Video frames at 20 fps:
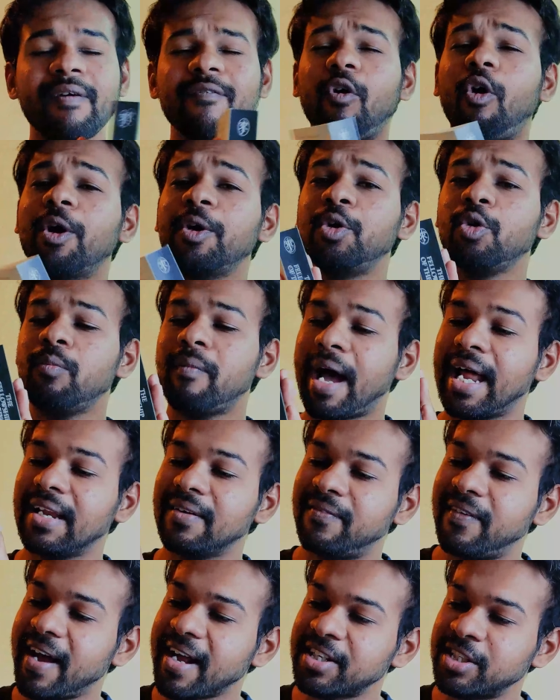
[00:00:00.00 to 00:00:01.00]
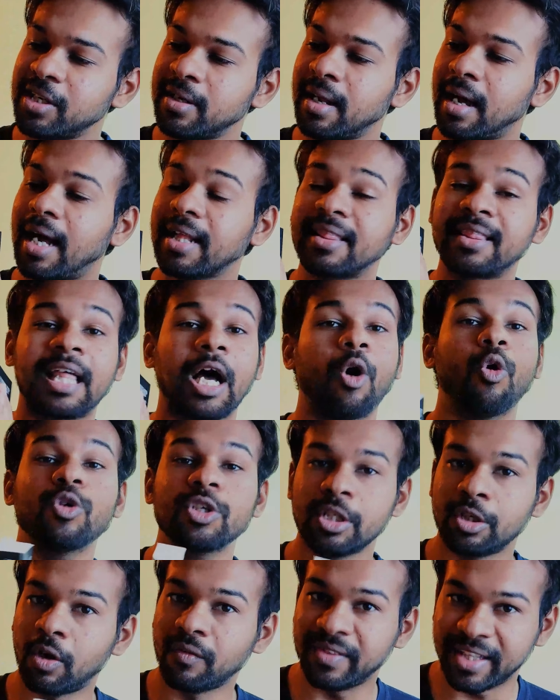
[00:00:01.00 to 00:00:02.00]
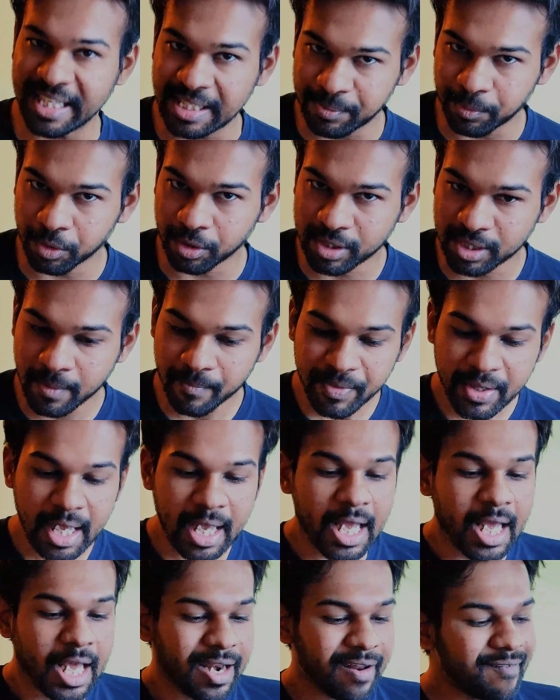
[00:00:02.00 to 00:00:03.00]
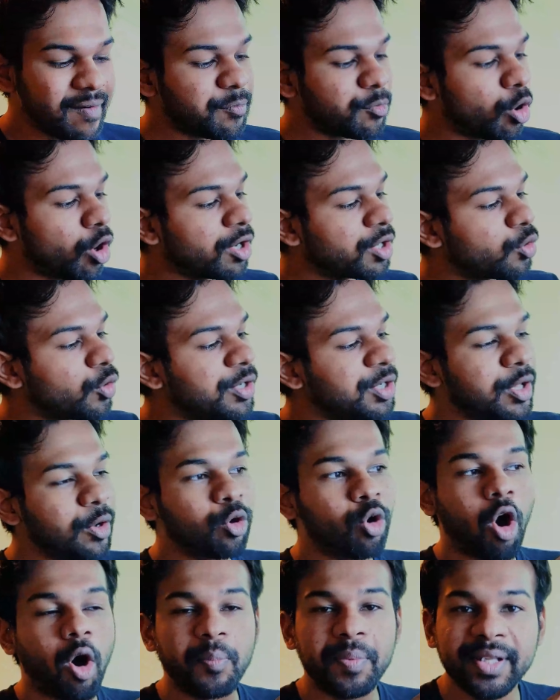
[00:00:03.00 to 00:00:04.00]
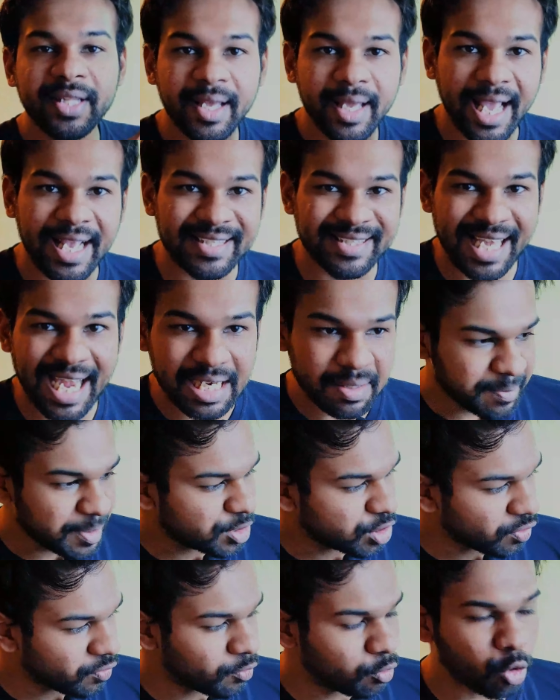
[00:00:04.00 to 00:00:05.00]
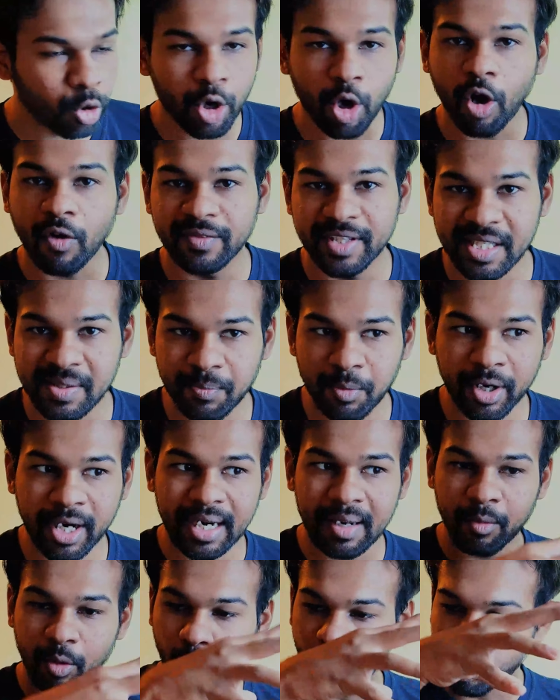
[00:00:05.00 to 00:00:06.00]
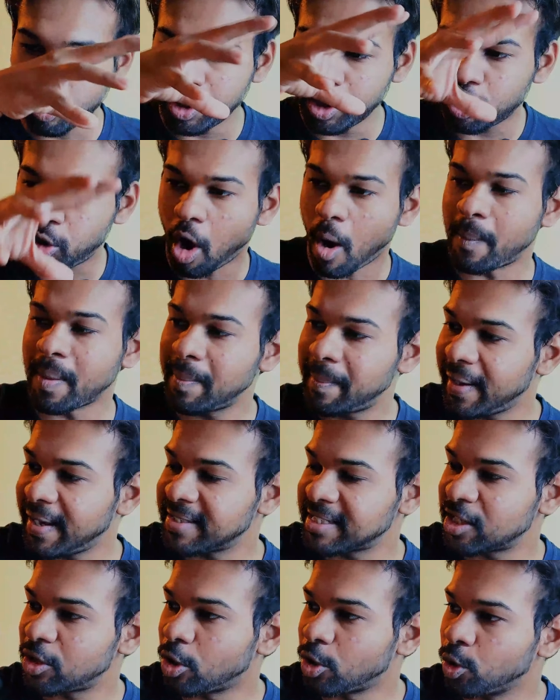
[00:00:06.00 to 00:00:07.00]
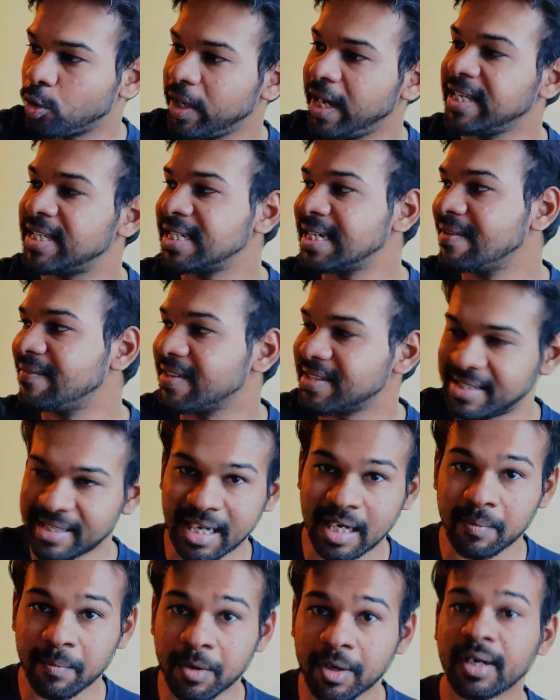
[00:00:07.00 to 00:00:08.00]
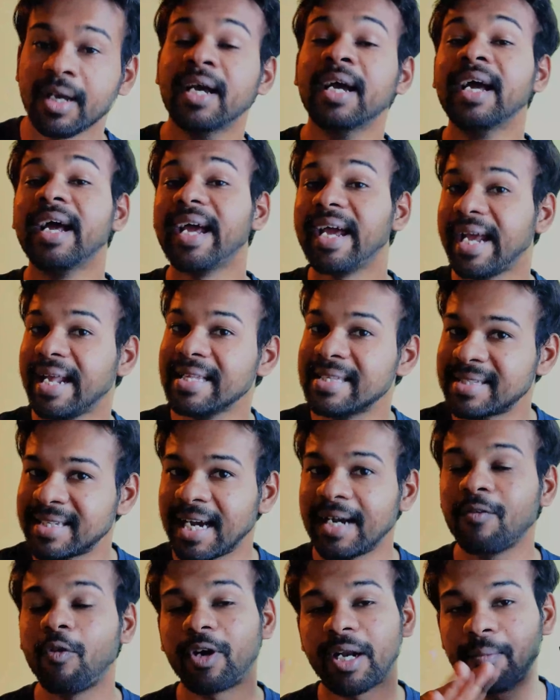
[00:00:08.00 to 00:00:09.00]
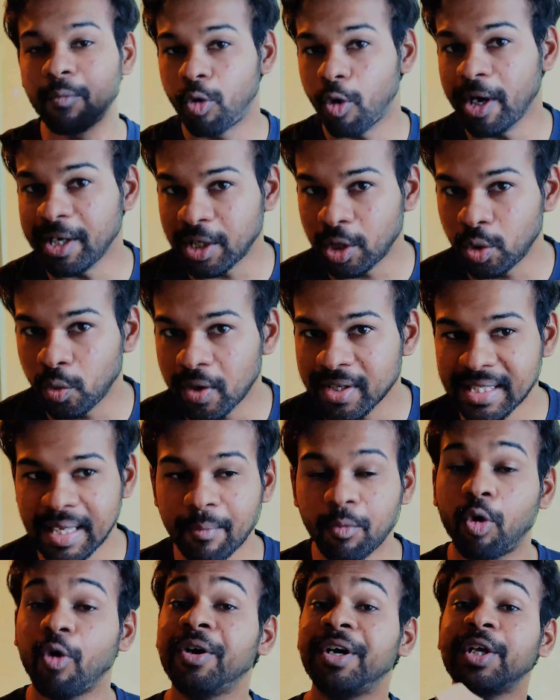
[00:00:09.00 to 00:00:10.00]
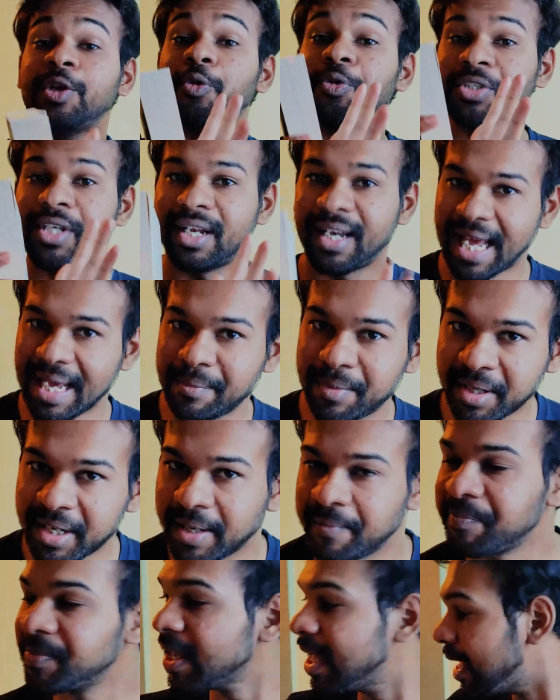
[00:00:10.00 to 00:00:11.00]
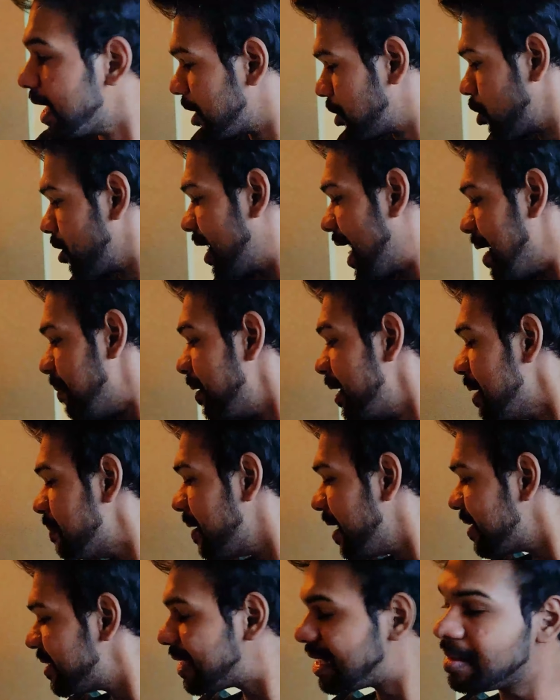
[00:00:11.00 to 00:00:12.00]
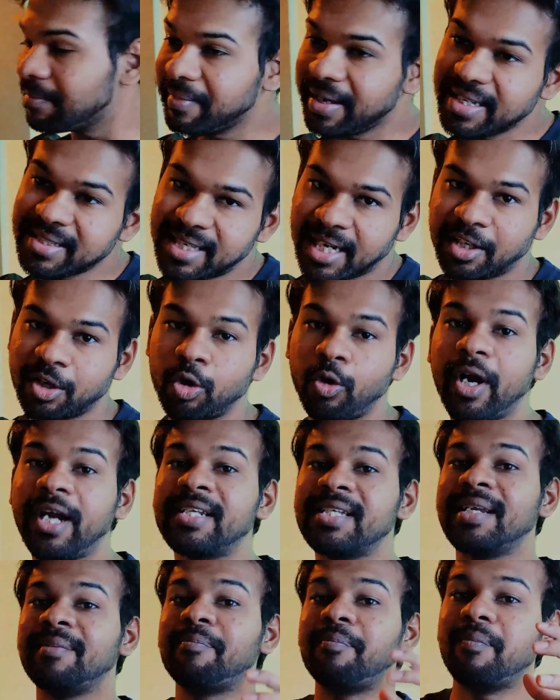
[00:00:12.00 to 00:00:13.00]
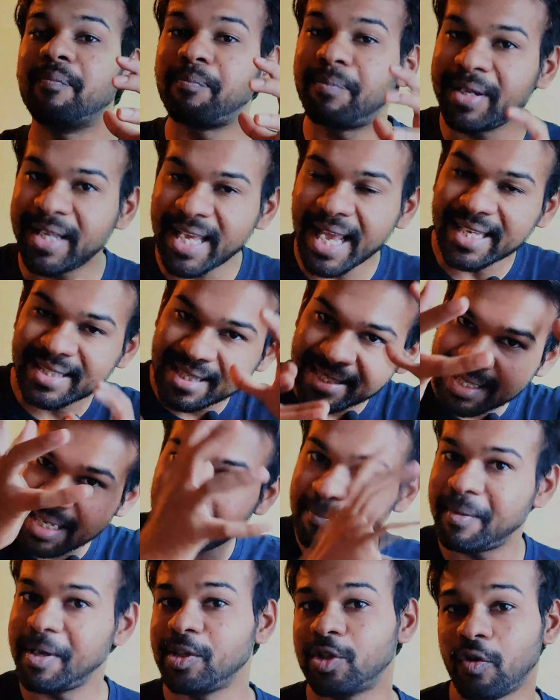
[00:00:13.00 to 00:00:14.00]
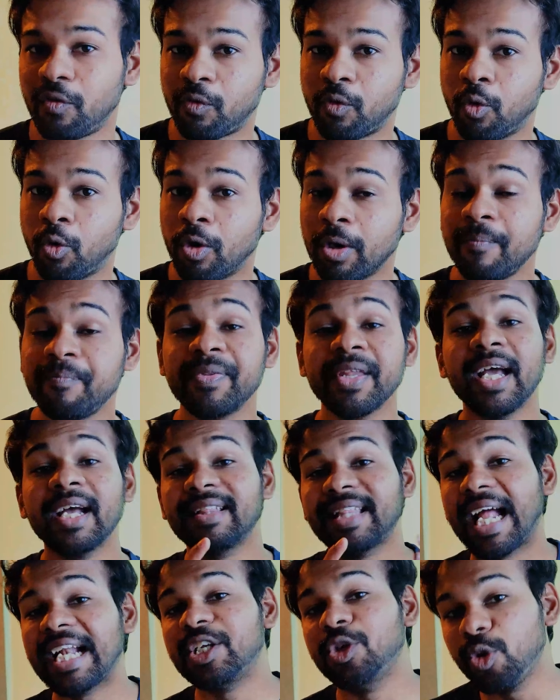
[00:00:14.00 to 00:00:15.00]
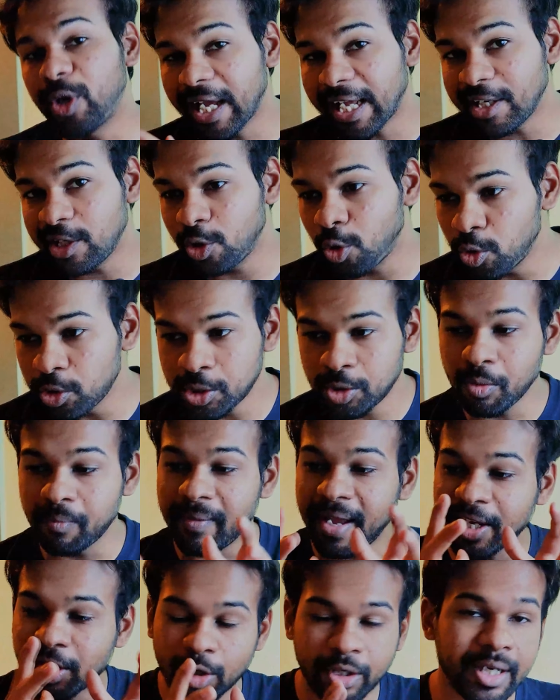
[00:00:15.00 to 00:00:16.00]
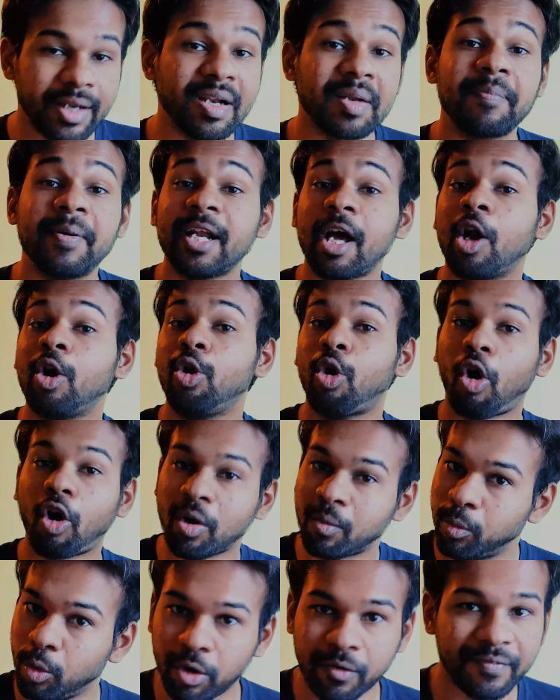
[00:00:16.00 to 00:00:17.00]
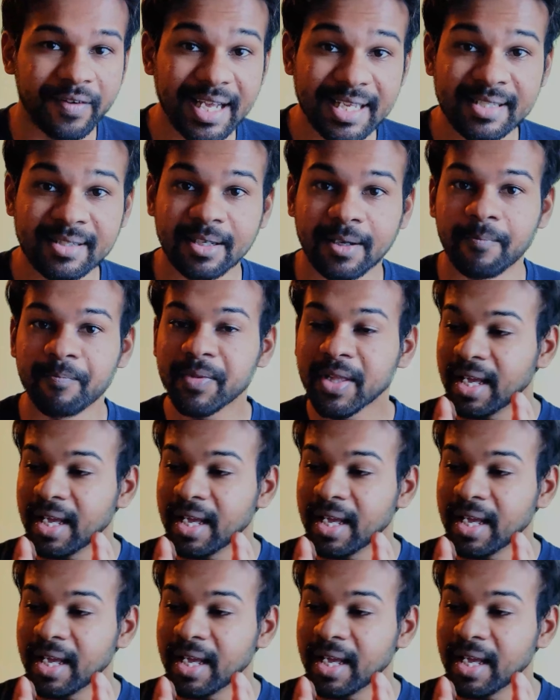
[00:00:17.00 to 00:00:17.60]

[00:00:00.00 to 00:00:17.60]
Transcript: I want to manufacture 1,000 of these books. Now I'm not going to copy the exact piece of code of this book and I'm not going to copy paste it onto each and every single book. Instead, what I'm going to do is I'm going to use a library. So library basically means that, it's a pre-existing piece of code that you can use to make your development a lot more faster,